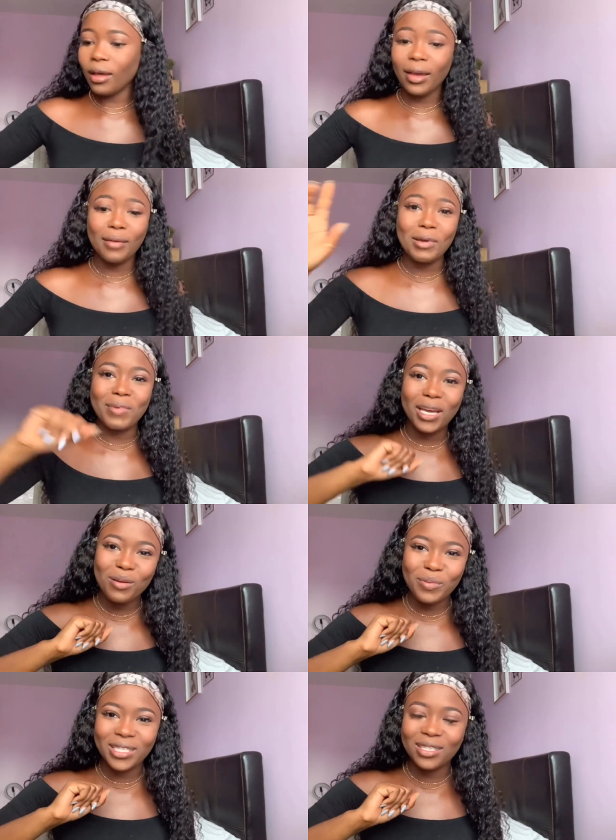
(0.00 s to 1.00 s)
My makeup
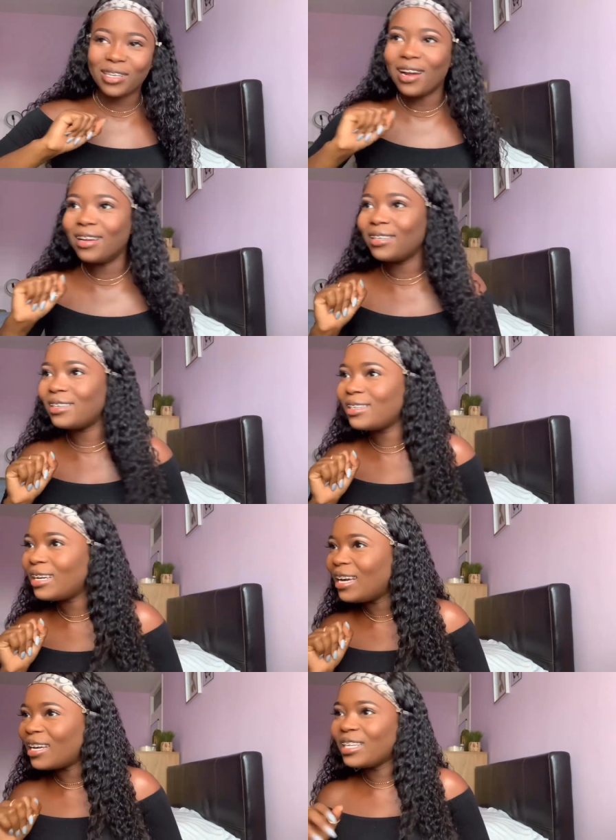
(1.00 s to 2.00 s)
is done.
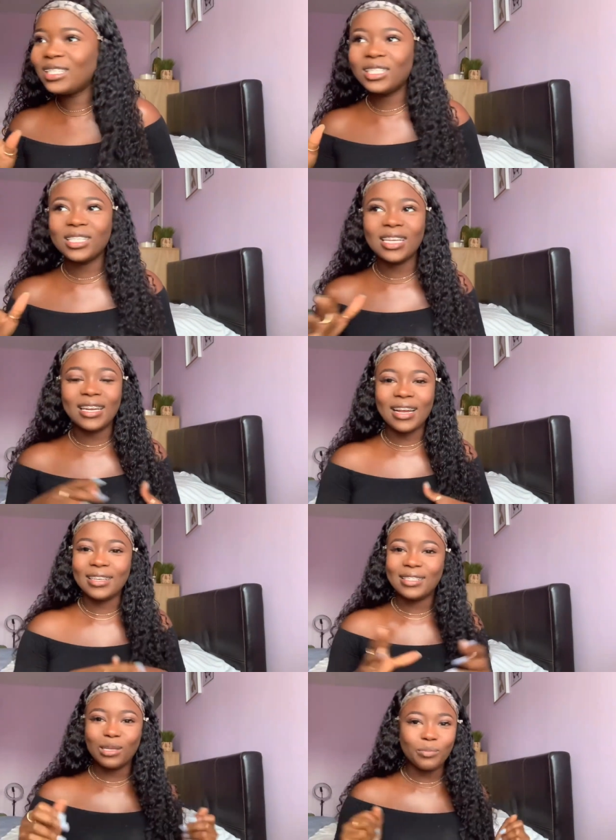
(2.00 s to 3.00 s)
This is just a
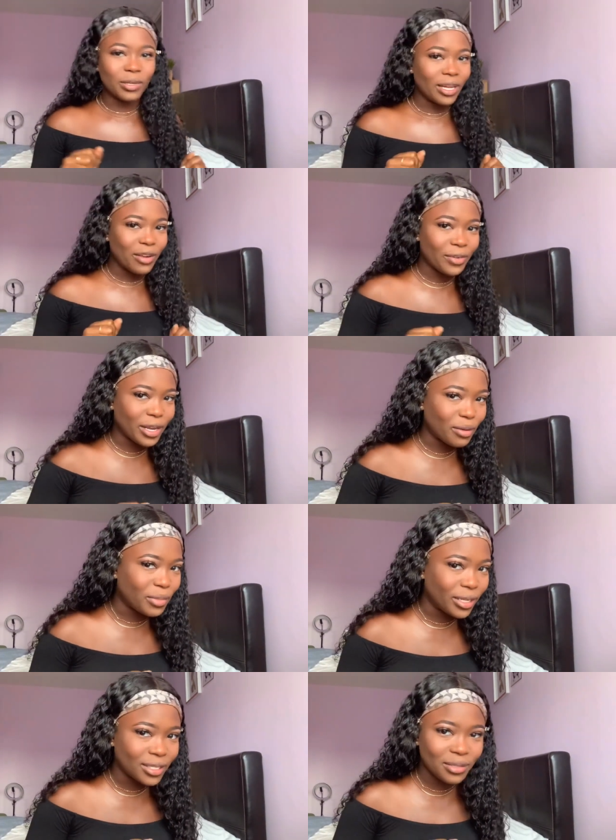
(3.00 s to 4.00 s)
nice, simple, everyday
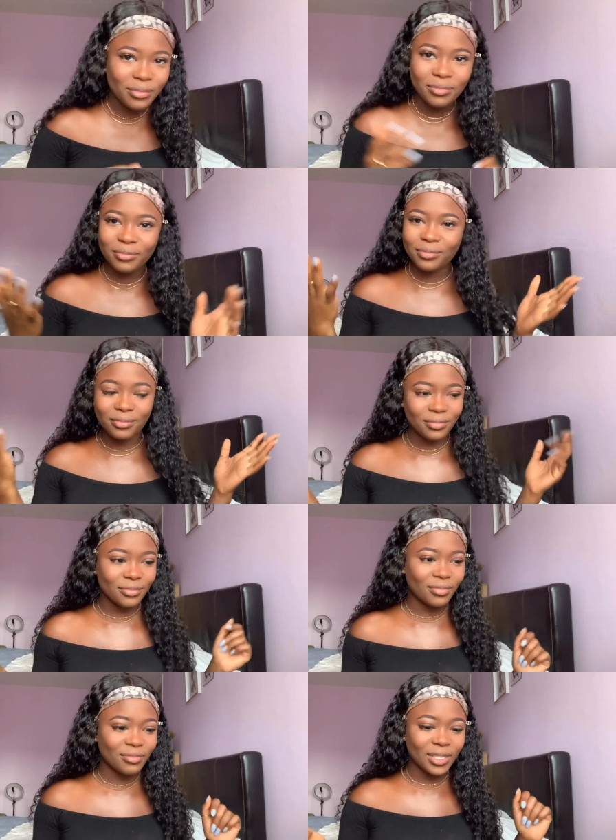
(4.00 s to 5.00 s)
beat, you know?
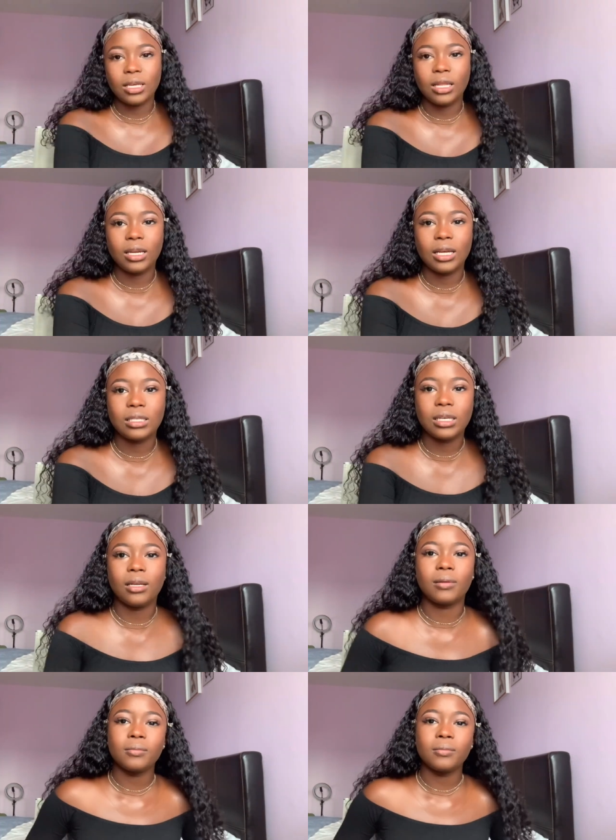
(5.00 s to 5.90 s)
I think that's it.